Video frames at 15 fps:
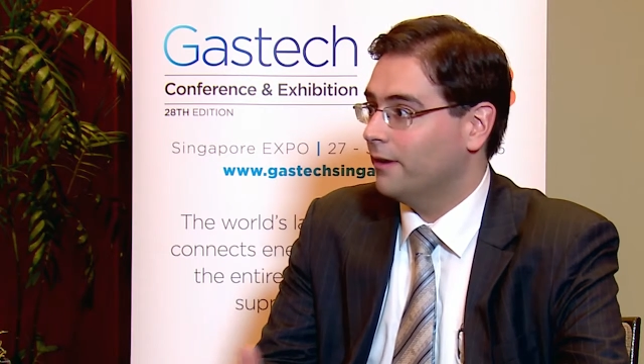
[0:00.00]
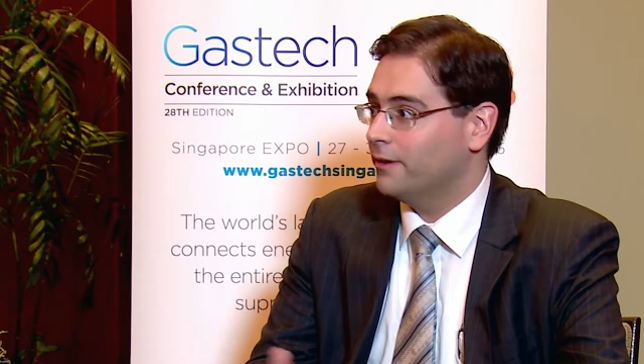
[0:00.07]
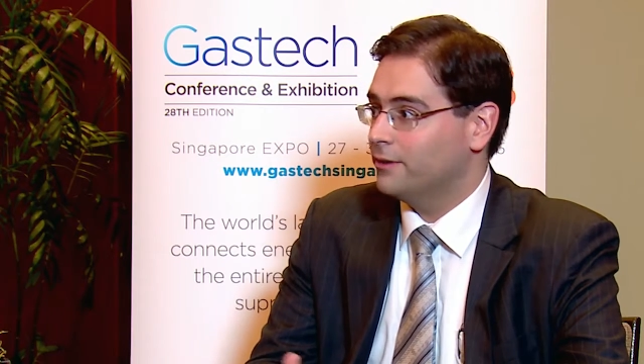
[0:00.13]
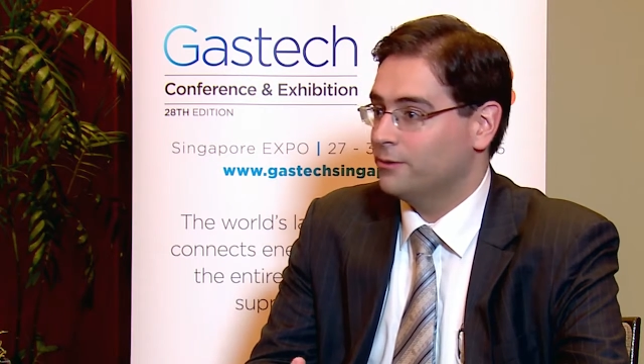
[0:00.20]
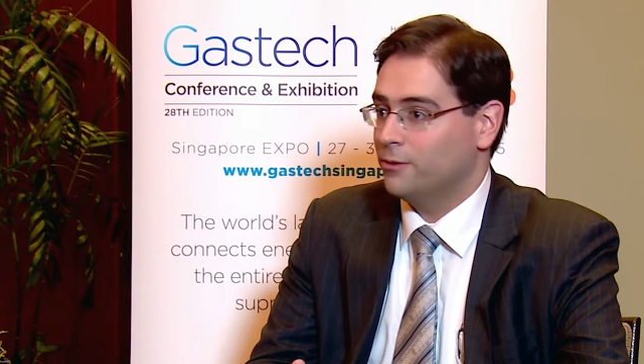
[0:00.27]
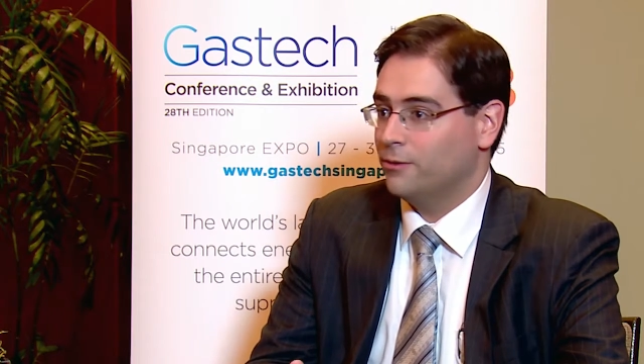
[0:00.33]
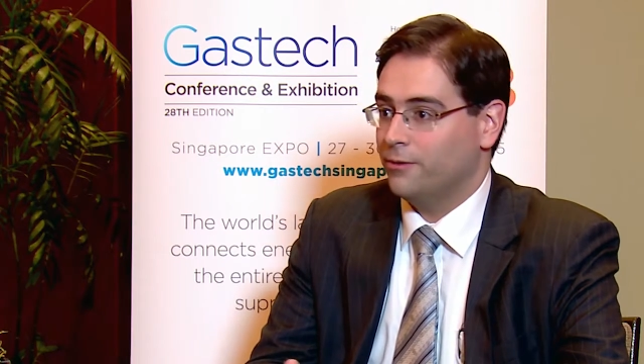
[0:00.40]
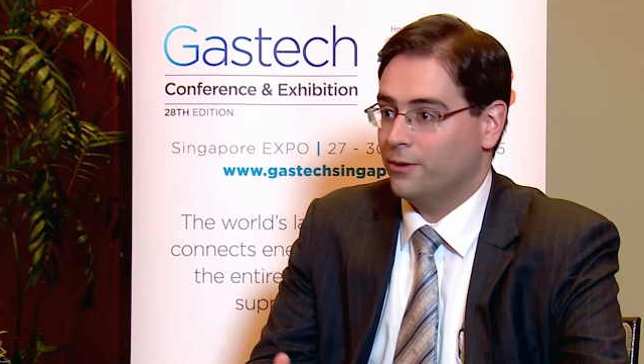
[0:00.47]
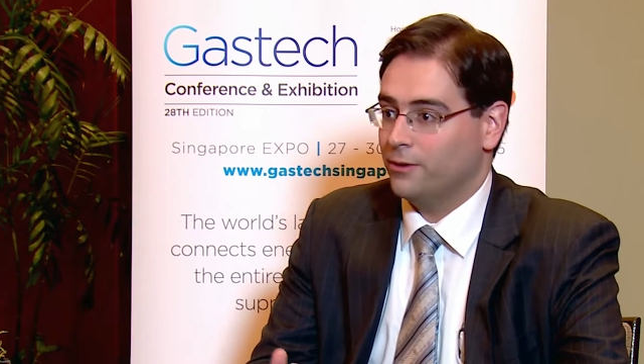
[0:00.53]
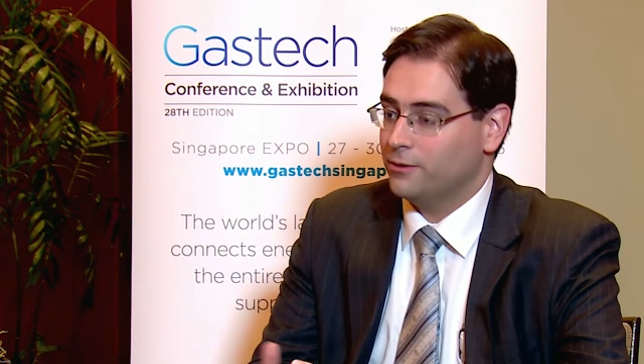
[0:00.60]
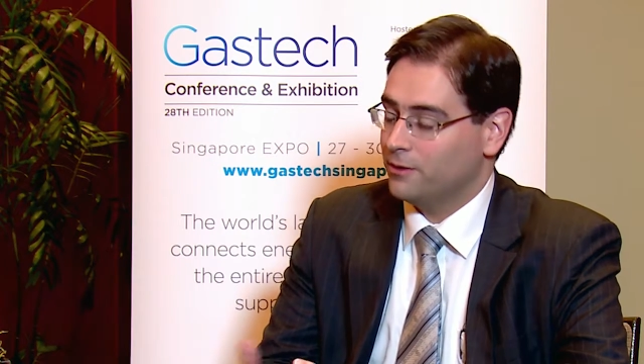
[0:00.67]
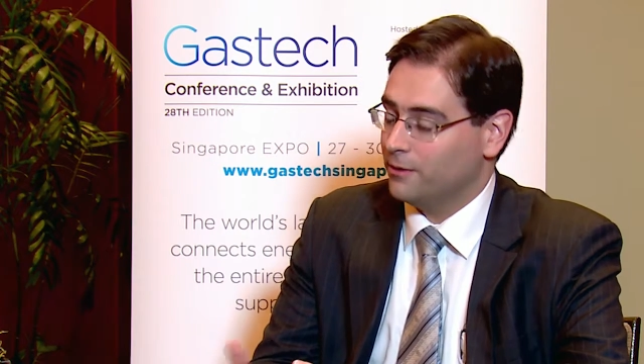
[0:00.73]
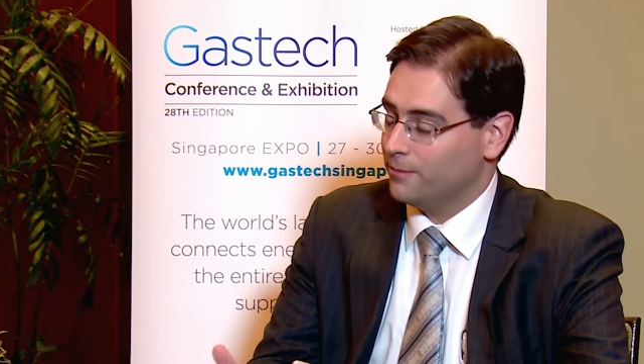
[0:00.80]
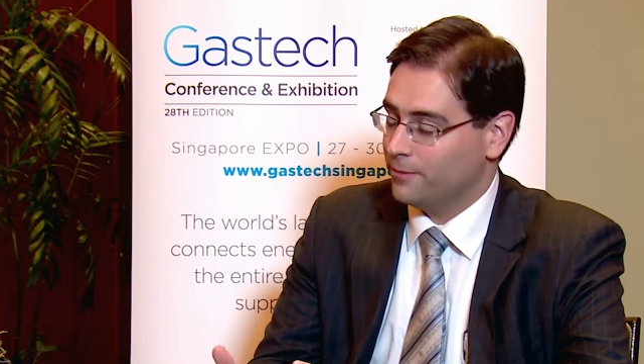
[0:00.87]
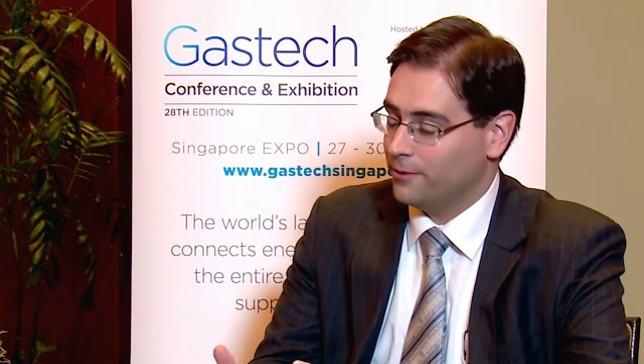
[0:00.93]
As you know, there are
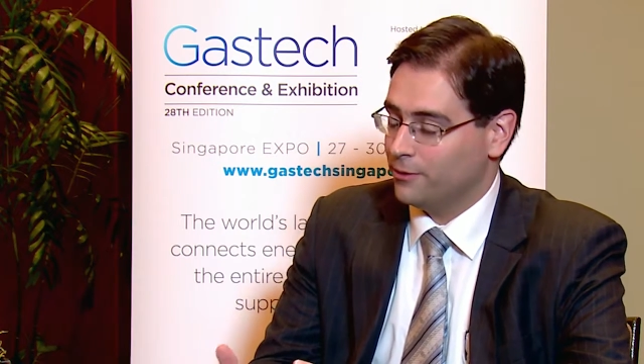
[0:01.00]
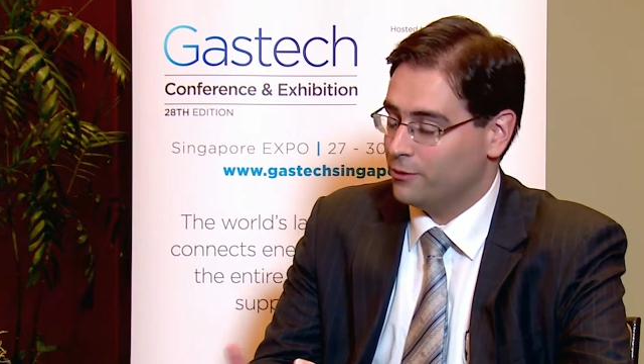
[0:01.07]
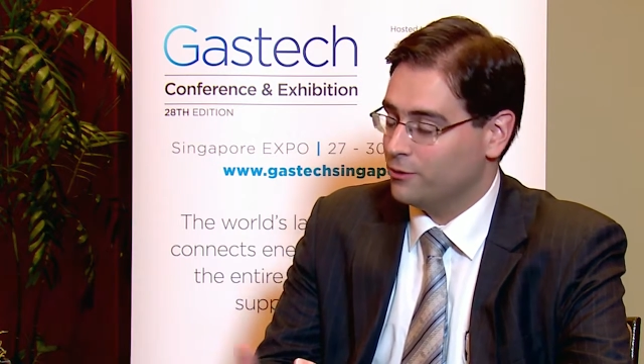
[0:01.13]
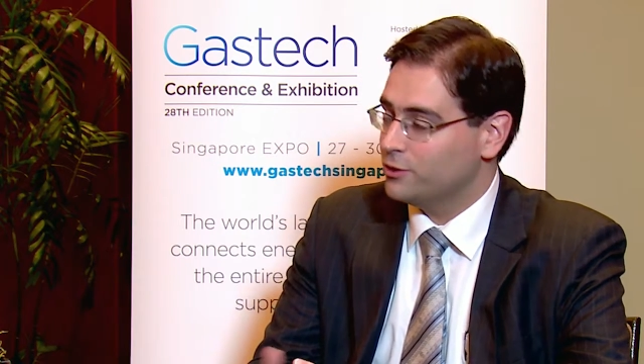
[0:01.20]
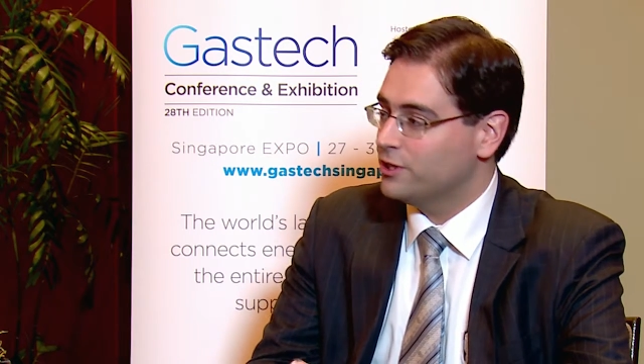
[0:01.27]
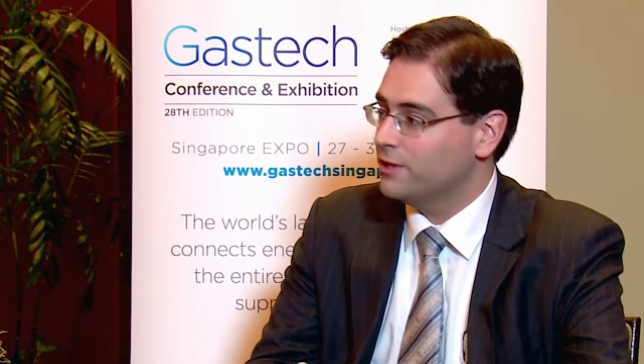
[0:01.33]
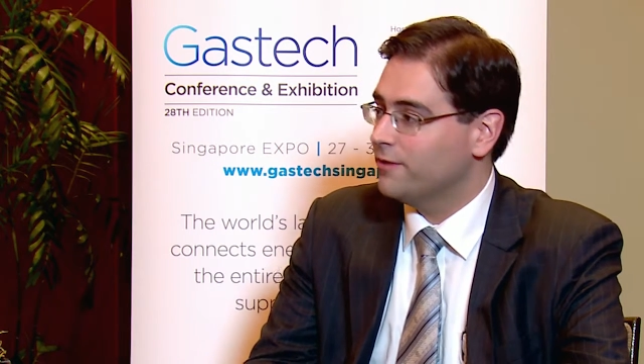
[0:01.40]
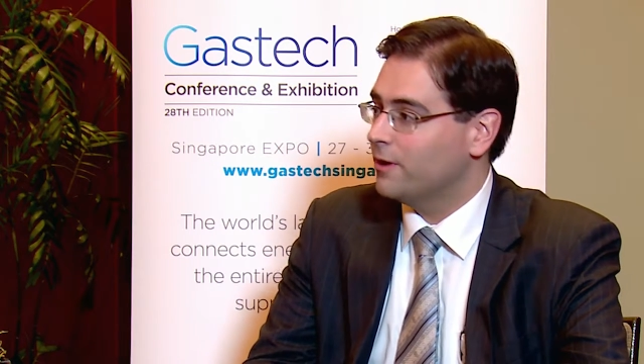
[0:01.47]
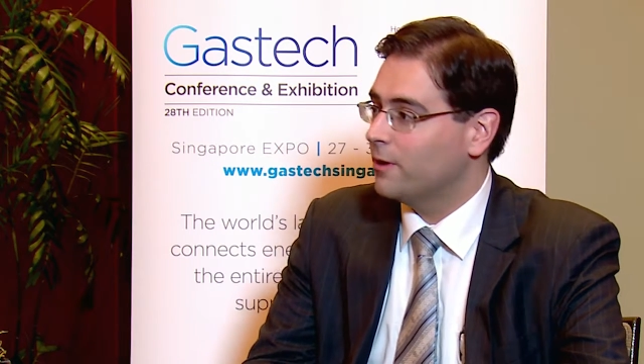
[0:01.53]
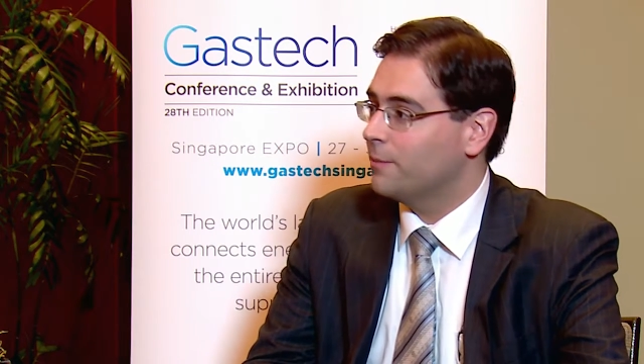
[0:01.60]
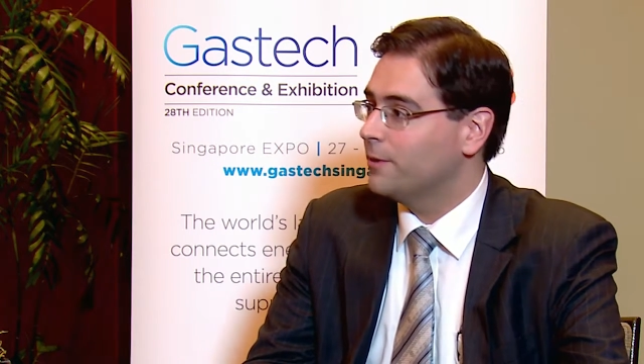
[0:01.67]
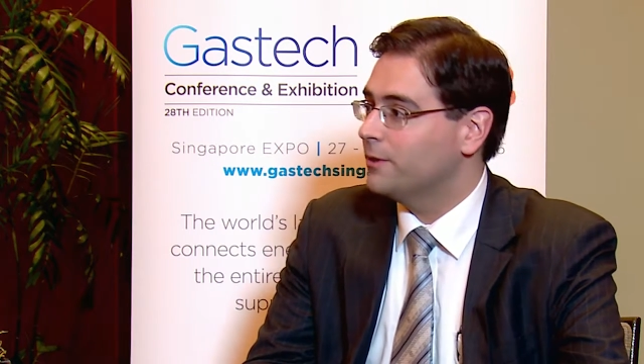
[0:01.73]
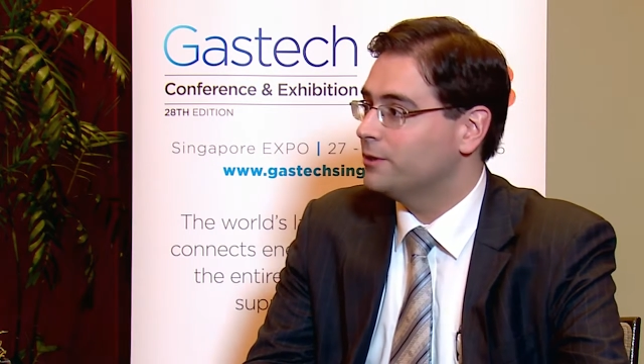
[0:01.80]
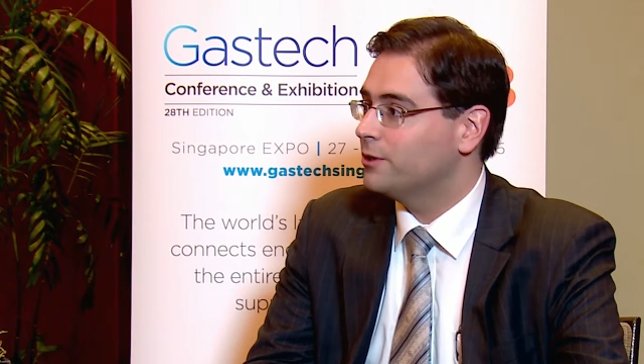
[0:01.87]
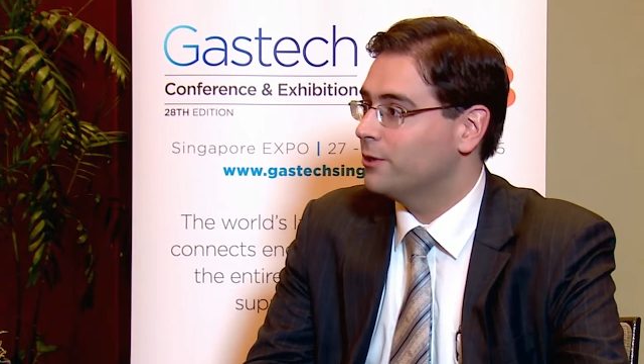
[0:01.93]
some huge
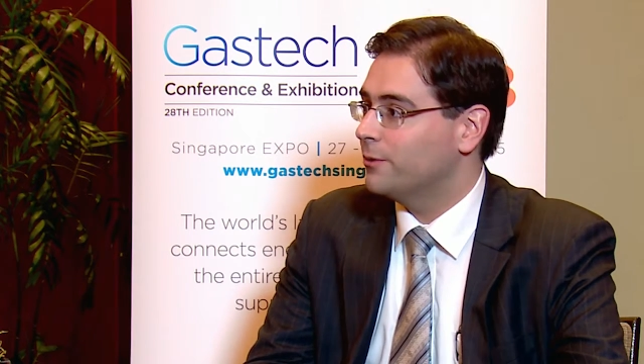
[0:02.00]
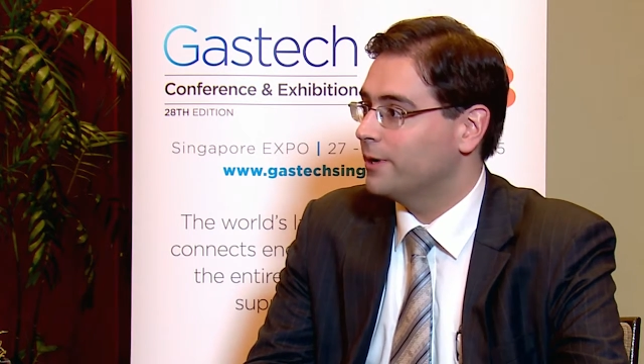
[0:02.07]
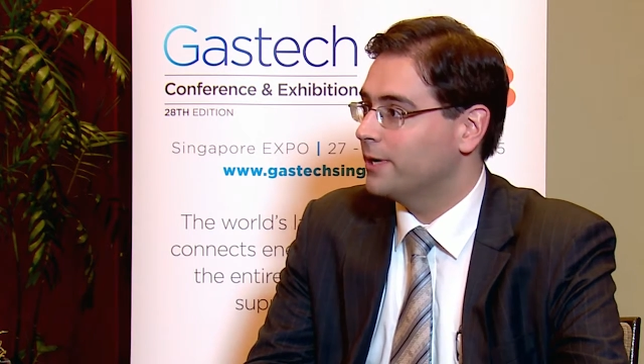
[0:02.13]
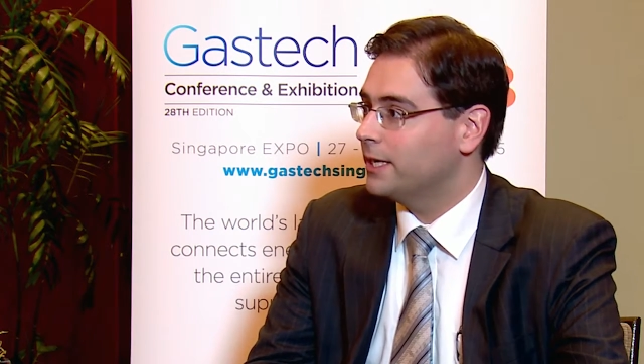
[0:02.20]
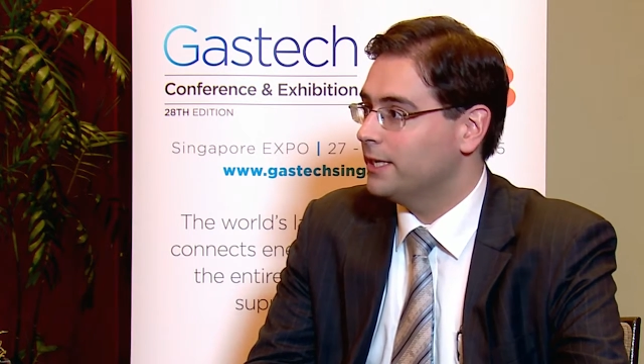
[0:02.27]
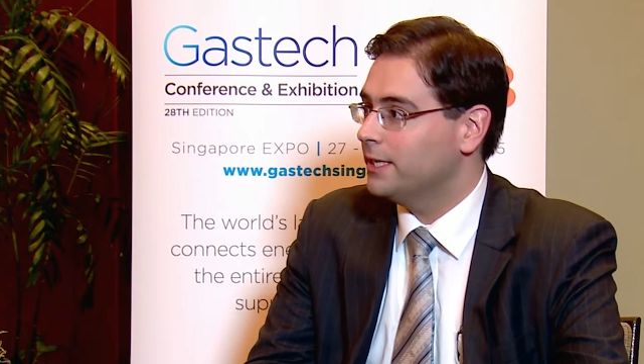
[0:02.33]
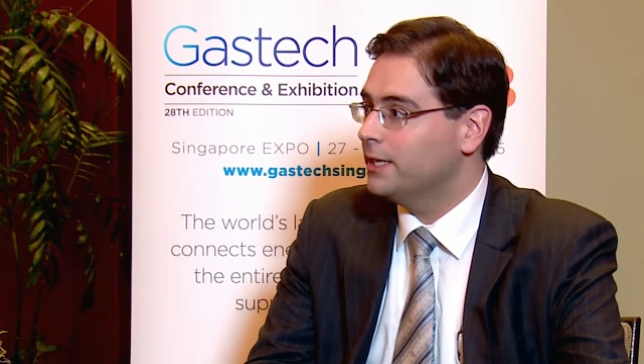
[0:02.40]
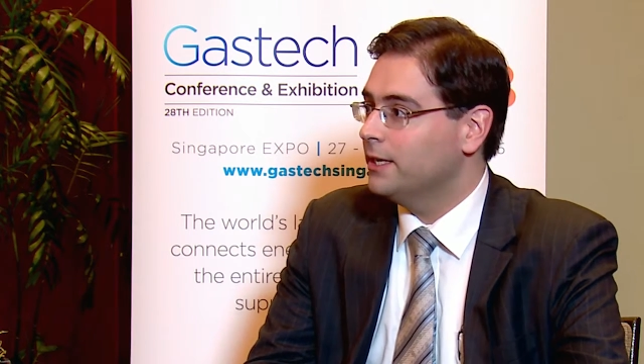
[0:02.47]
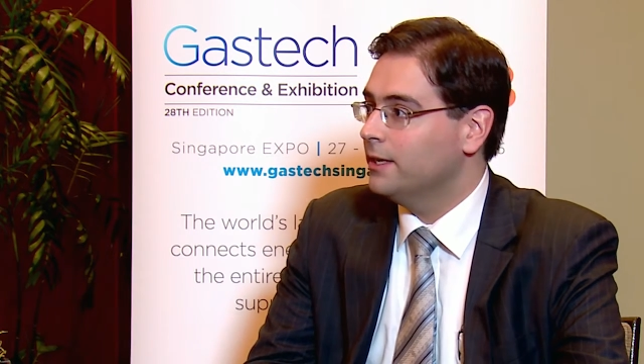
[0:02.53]
development currently